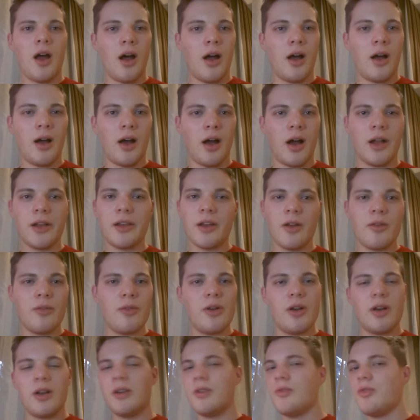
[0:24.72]
I don't
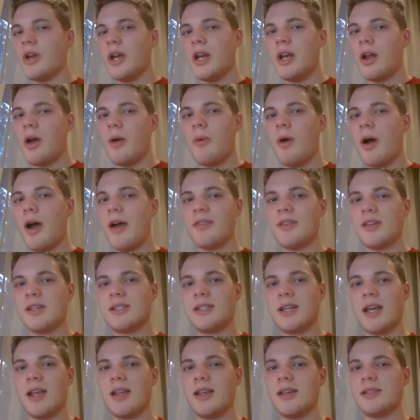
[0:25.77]
re really know why I have to
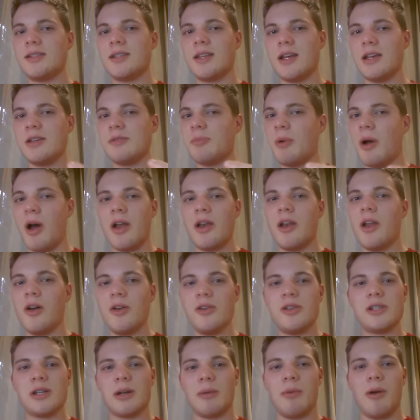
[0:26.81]
say these things, but I know
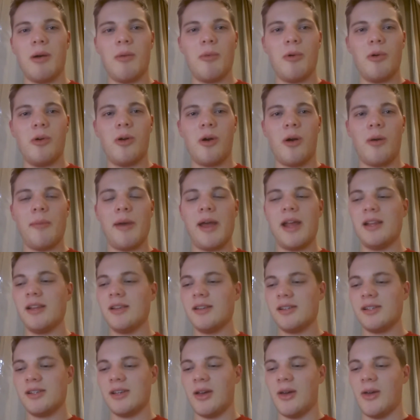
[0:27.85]
someone will comment,
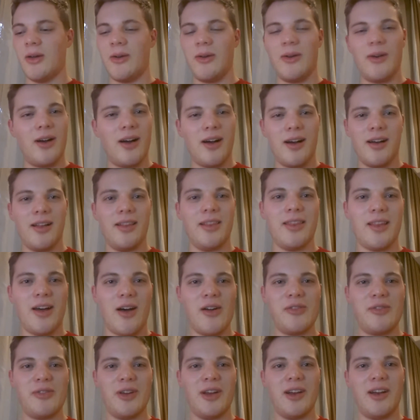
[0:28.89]
so I
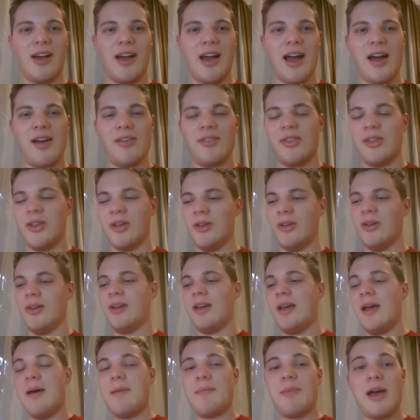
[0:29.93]
feel I have to.
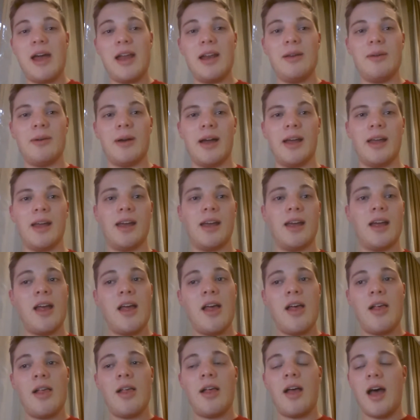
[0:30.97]
But anyway,
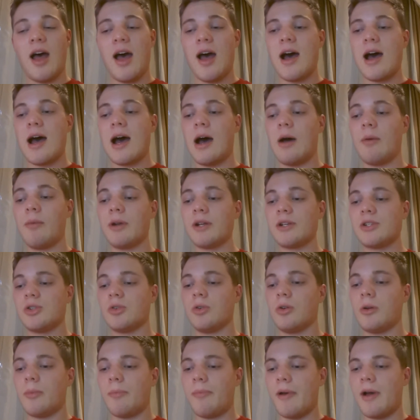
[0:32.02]
uh, I want to
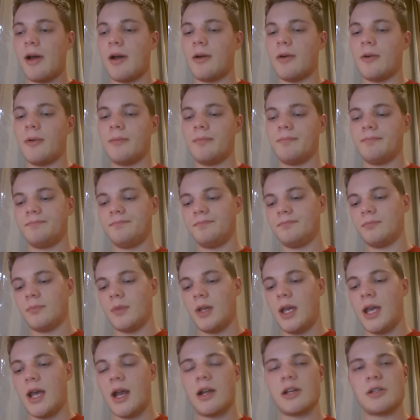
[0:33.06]
talk about,
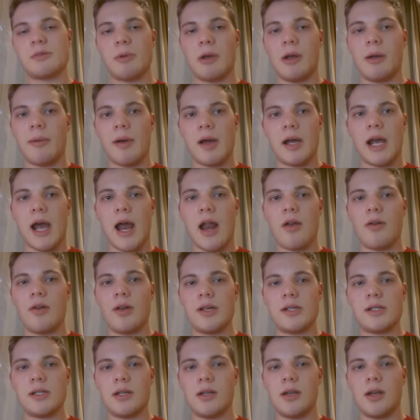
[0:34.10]
again I spoke about
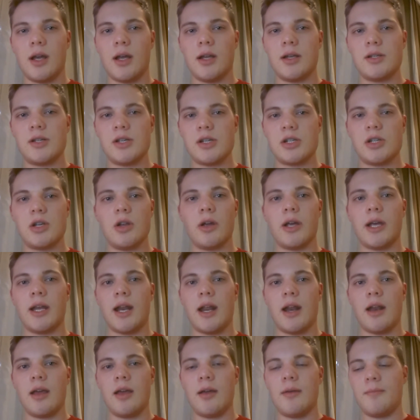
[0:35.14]
calories and, and just looking
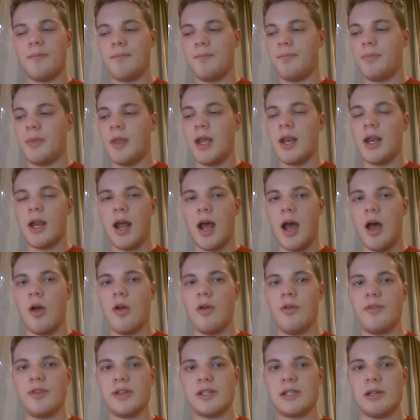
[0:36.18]
at it in that
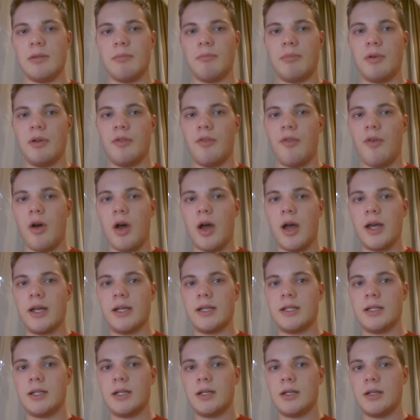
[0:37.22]

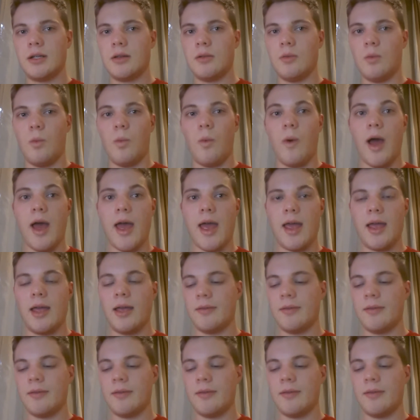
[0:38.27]
oversimplified way.